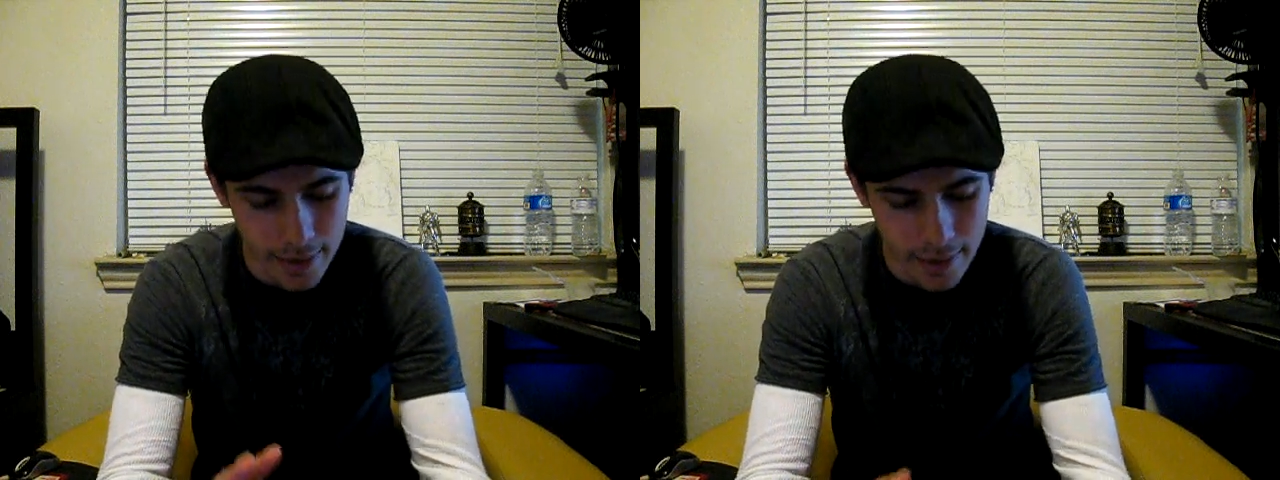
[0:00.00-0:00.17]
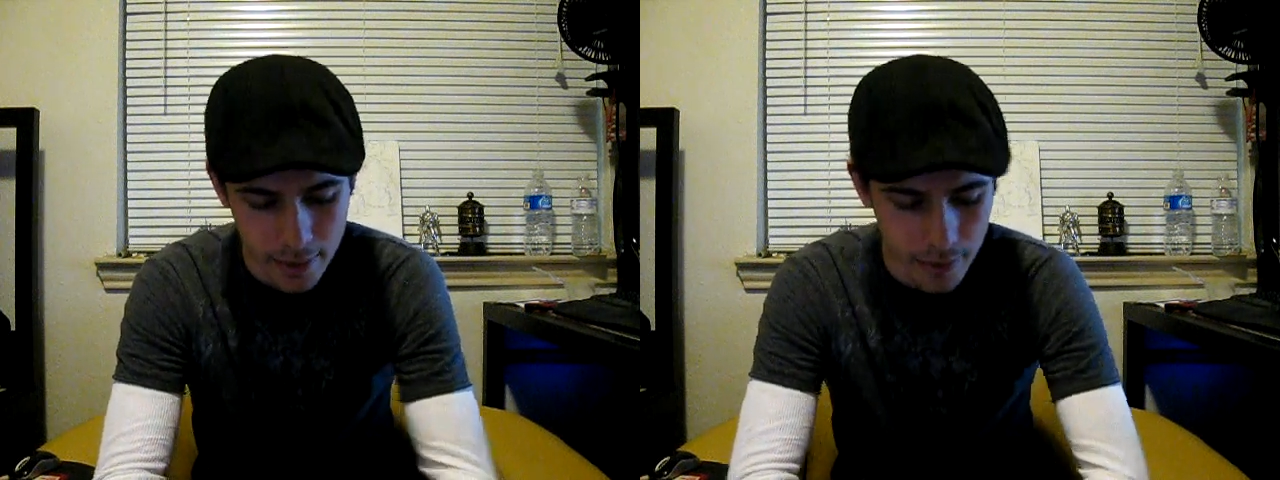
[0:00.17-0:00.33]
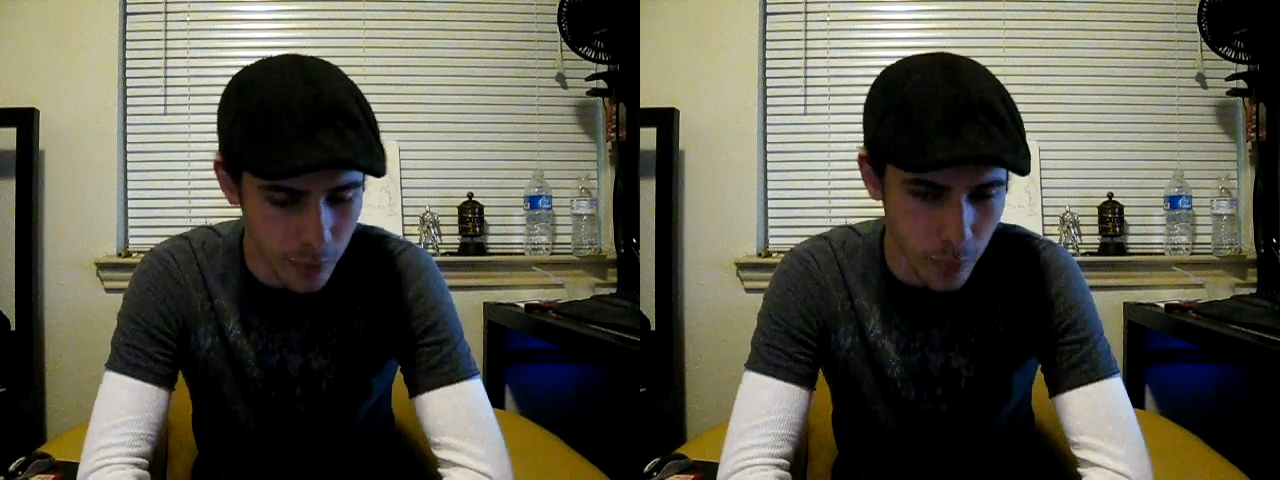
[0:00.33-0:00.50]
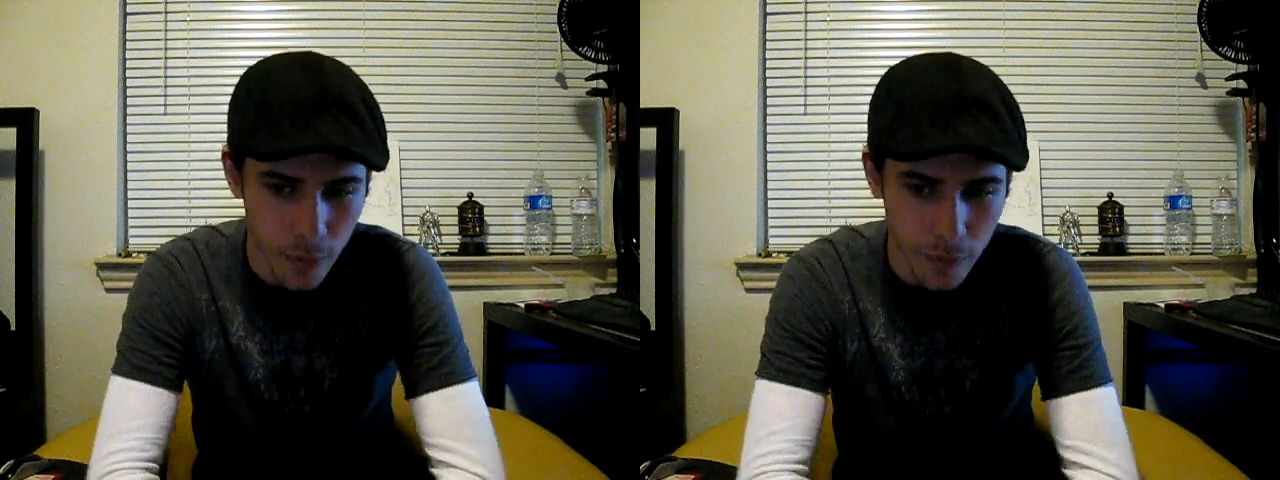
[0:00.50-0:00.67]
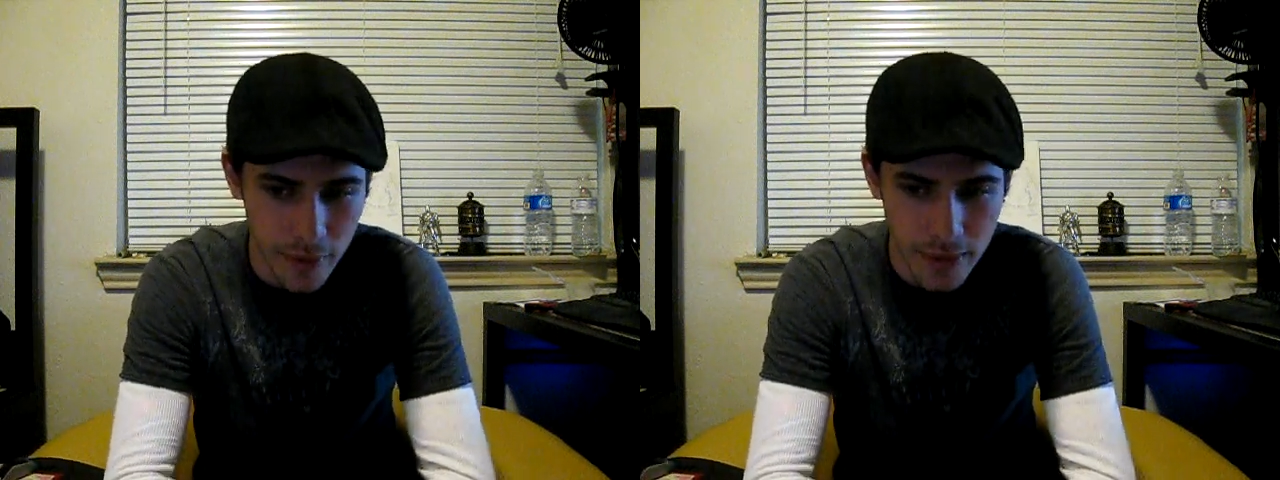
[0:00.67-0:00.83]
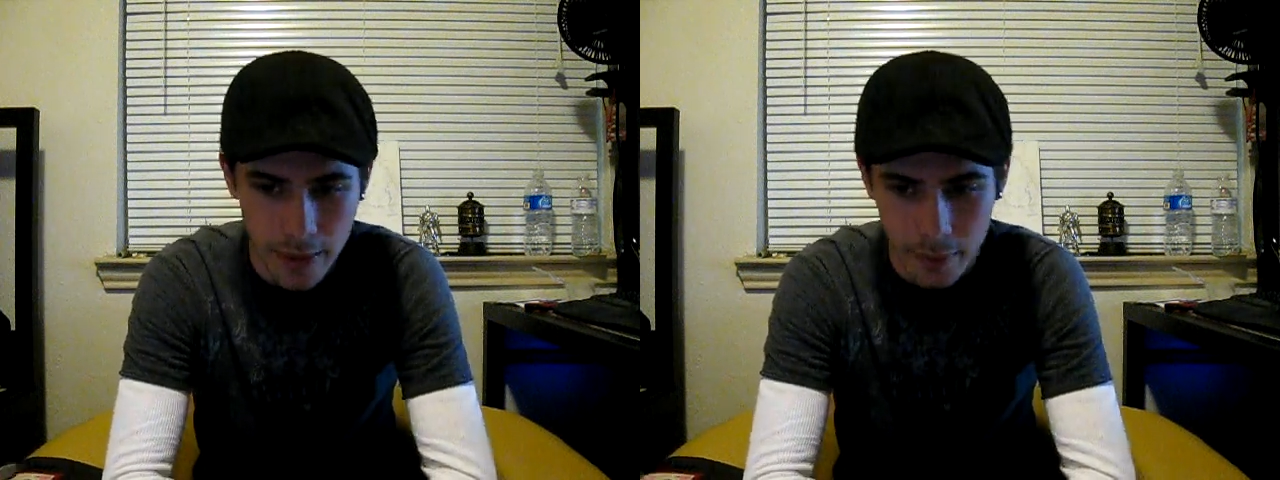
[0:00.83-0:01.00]
then you roll
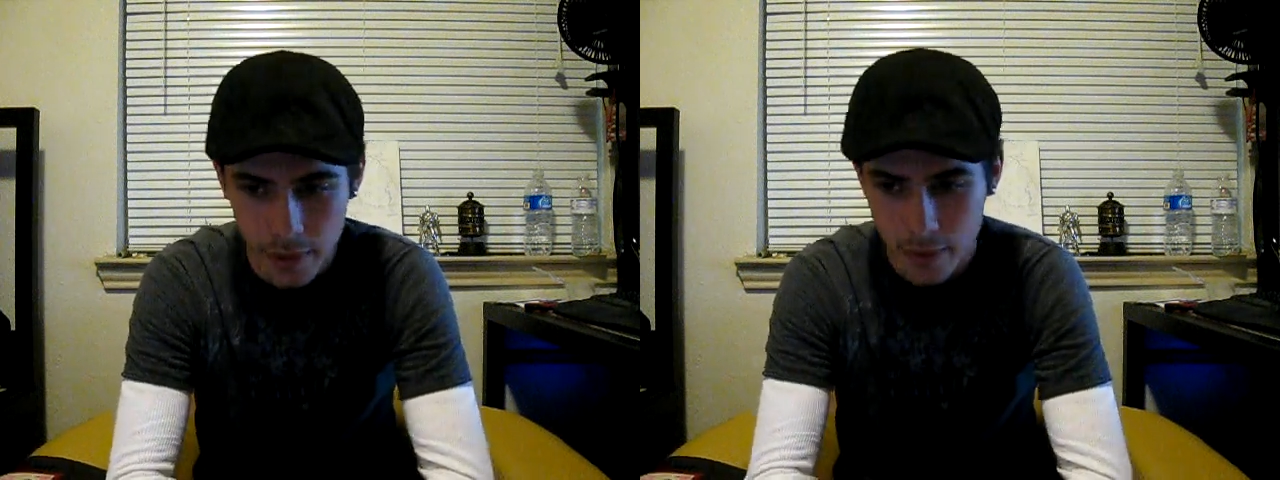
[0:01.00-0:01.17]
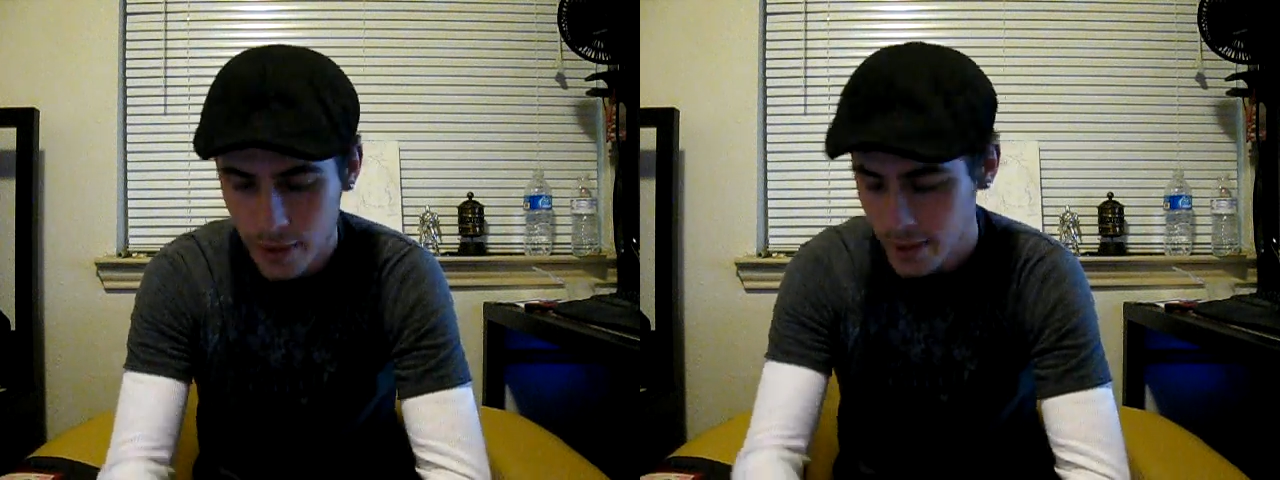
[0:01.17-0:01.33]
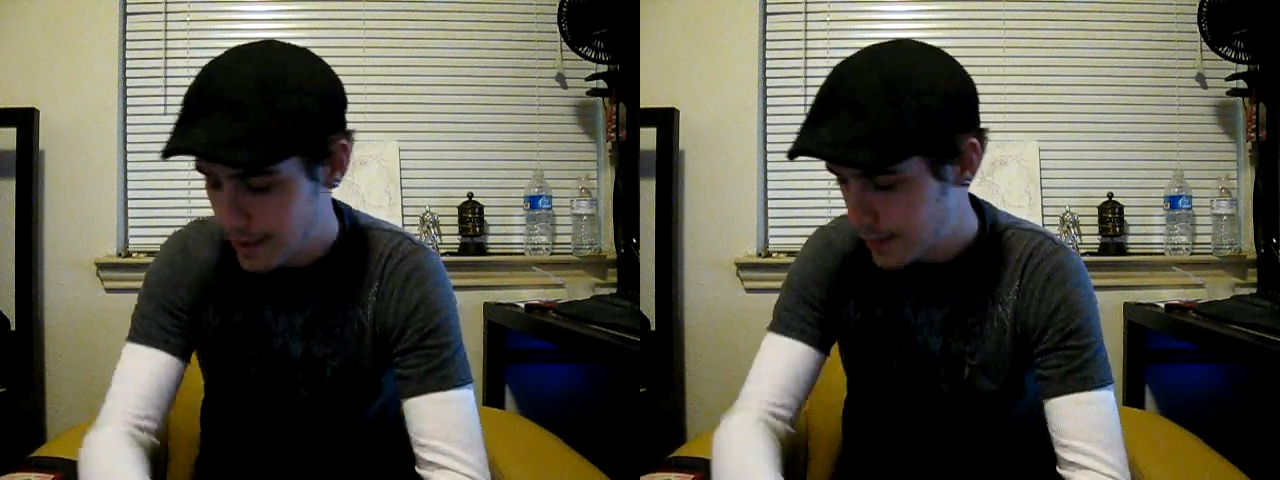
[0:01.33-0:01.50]
for damage.